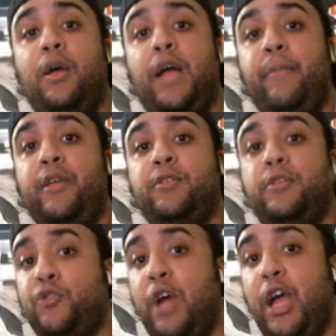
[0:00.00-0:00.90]
comment,
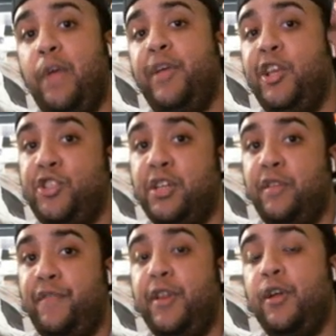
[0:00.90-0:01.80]
subscribe, and share
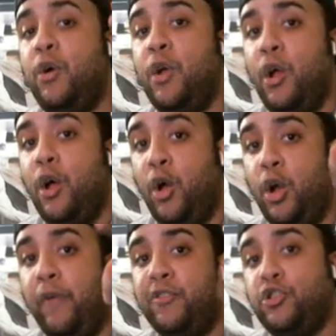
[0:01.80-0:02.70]
the video
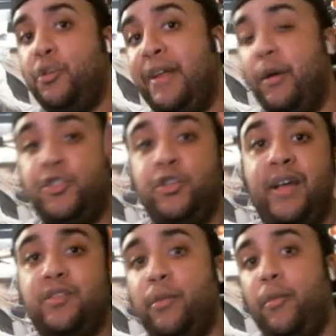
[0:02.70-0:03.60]
all over social media. I'll see you
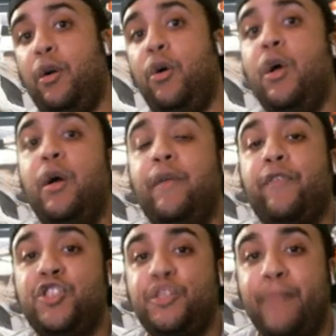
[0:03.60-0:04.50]
guys tomorrow
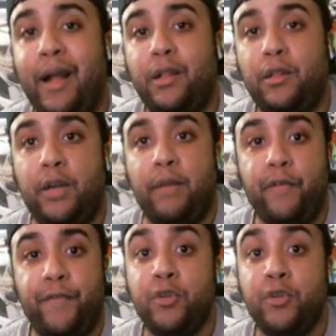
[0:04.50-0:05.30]
for SmackDown Review.